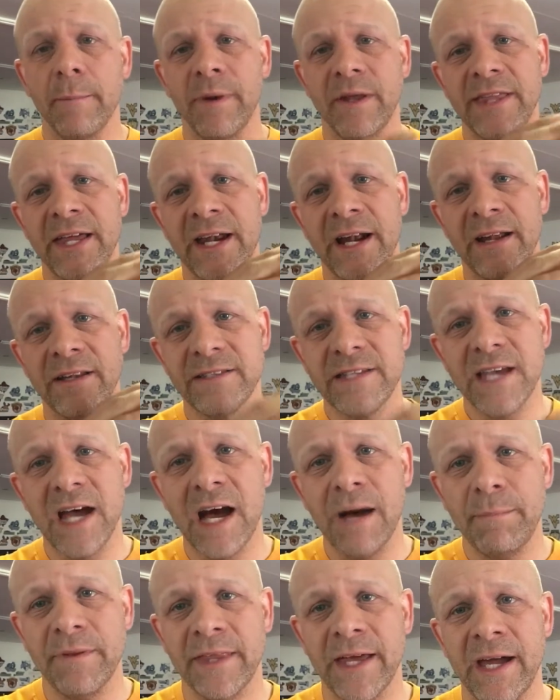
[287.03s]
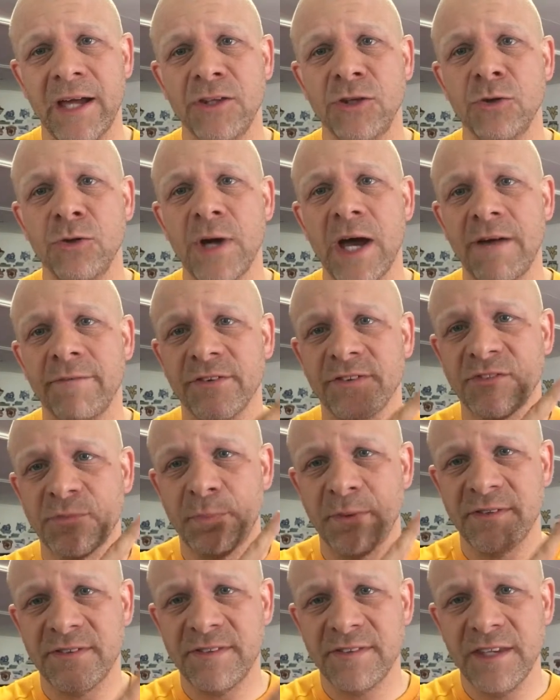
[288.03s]
But then on top of that, you have a
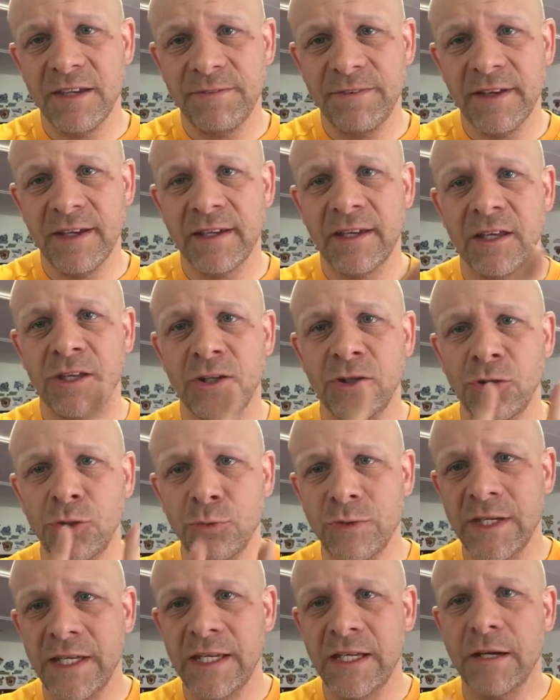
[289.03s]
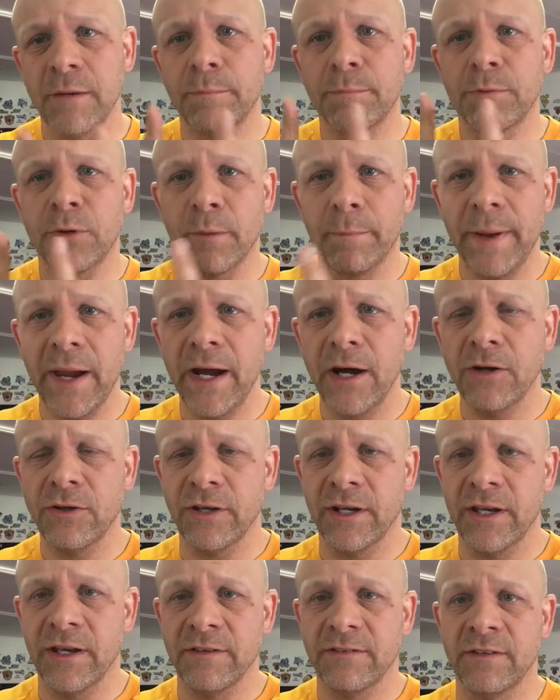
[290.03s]
specific, unique
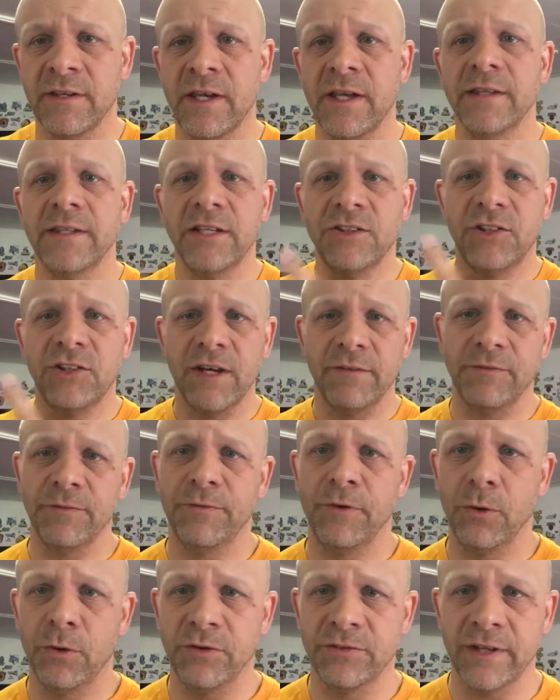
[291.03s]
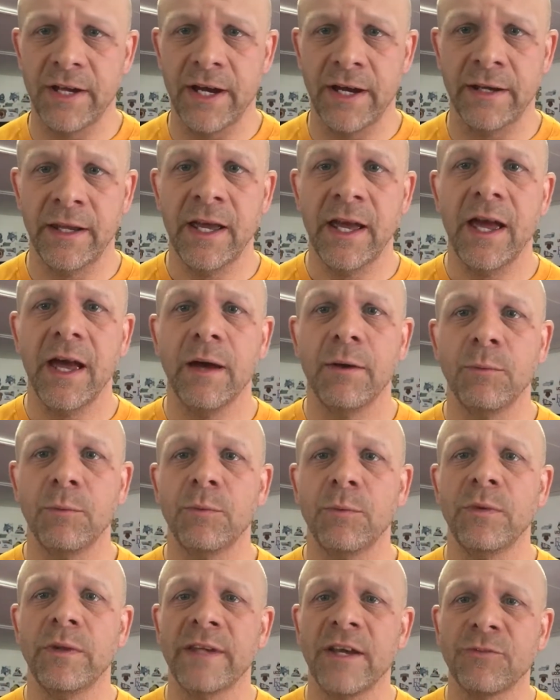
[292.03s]
preparedness that you have to focus on.
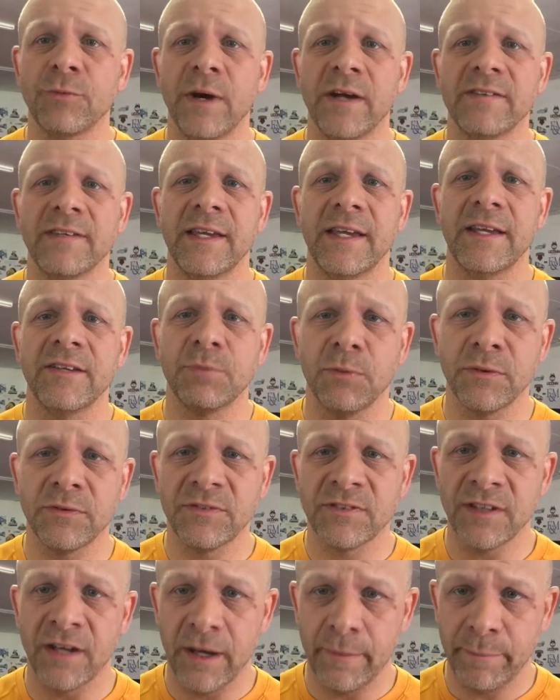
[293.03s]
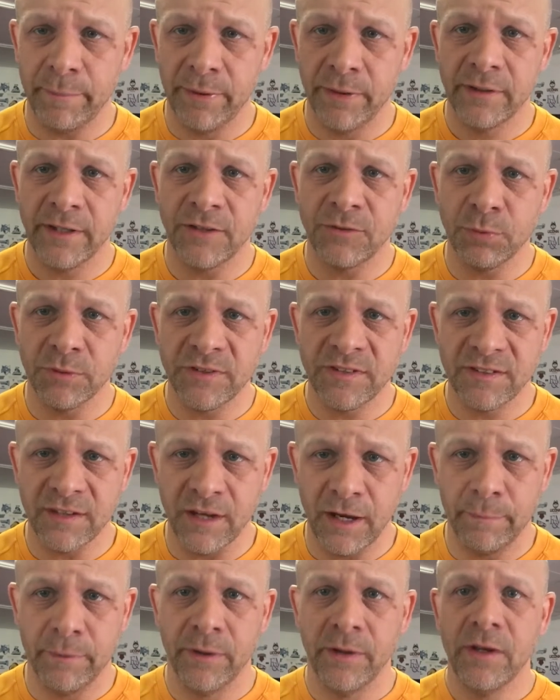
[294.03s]
That's why I say that's what's up. That's what's
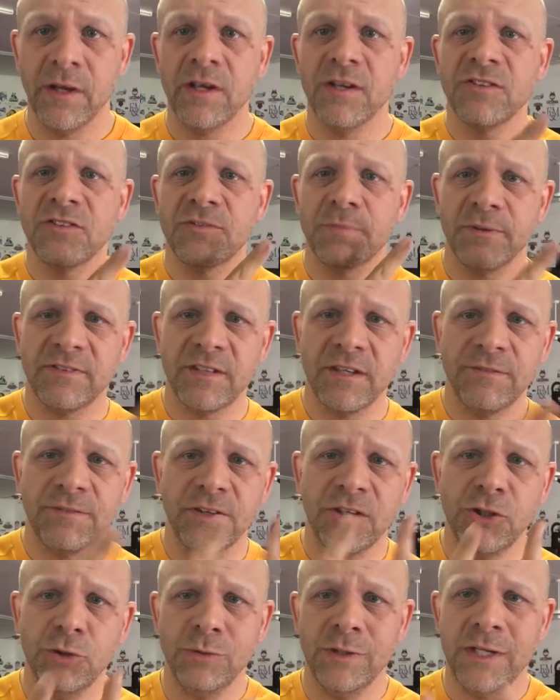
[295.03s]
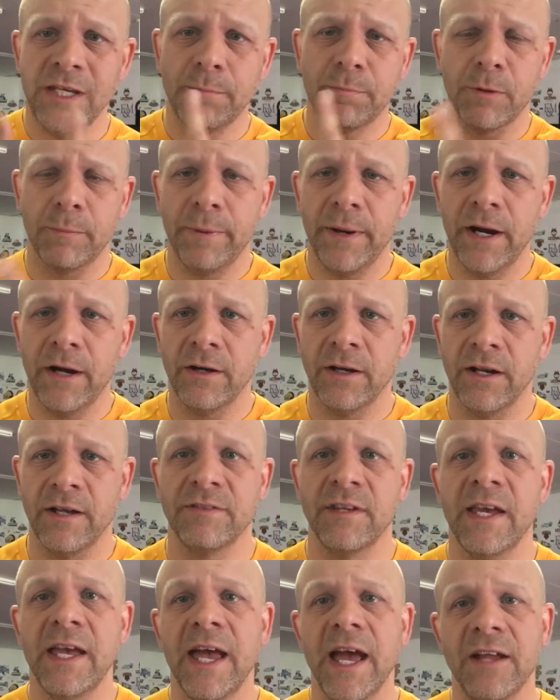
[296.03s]
up. Specific, unique
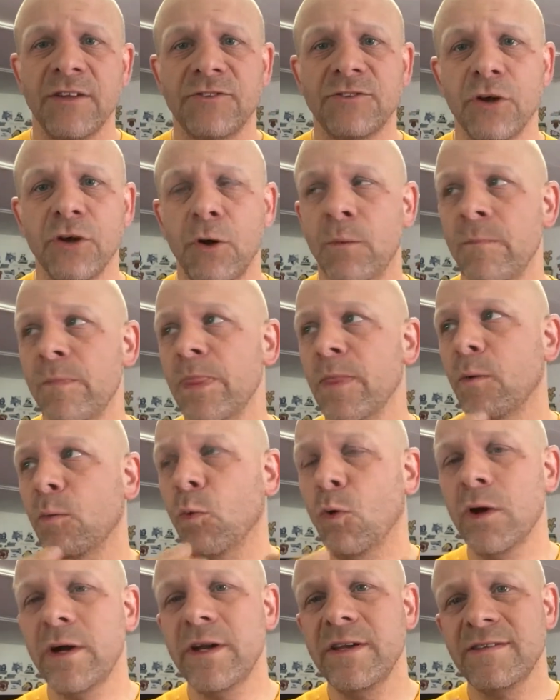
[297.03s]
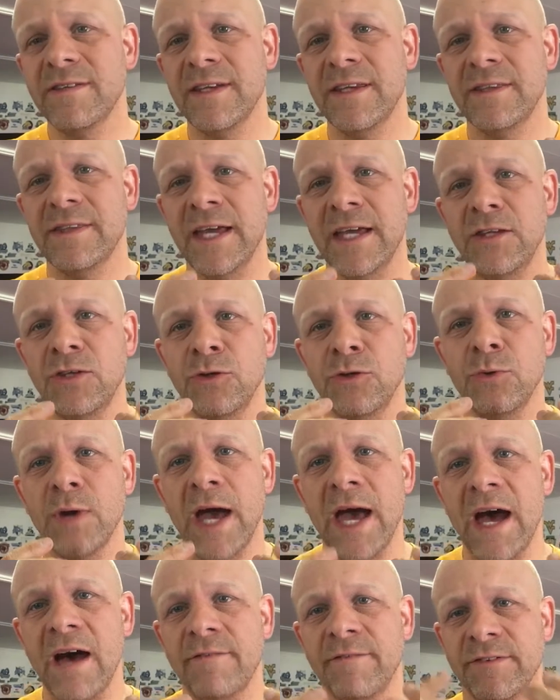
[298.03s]
preparedness. And so what is it that you
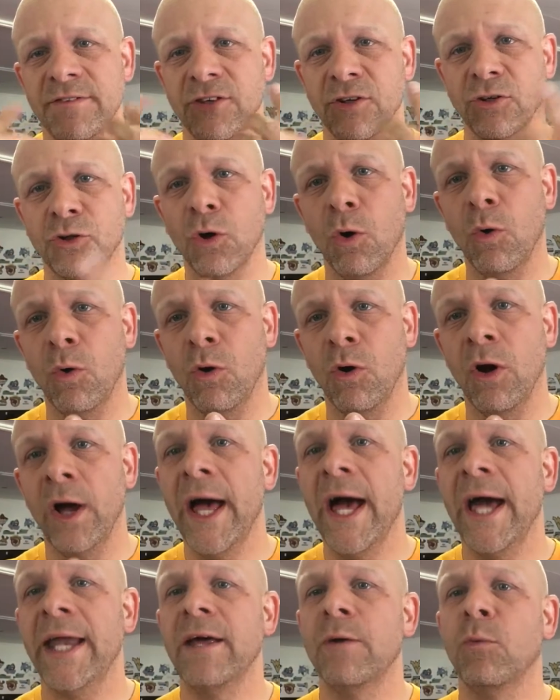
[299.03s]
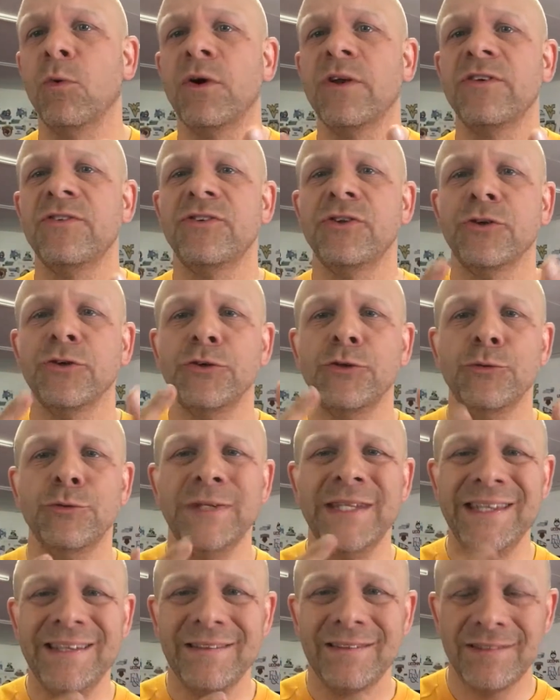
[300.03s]
have as a goal? And then what is your
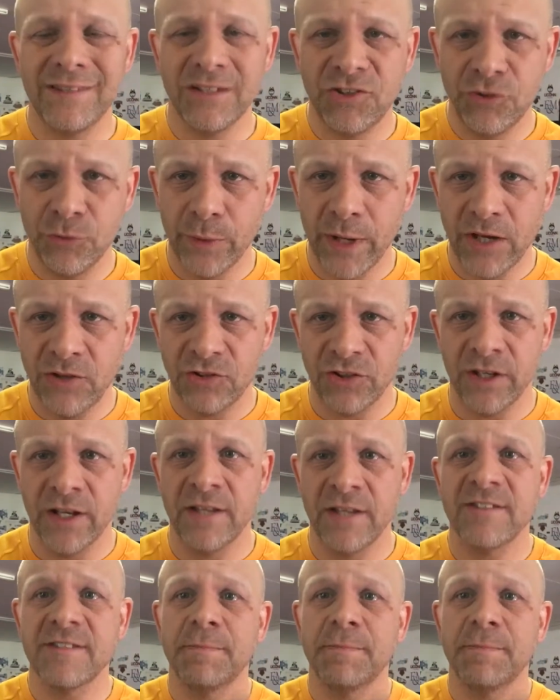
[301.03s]
unique situation?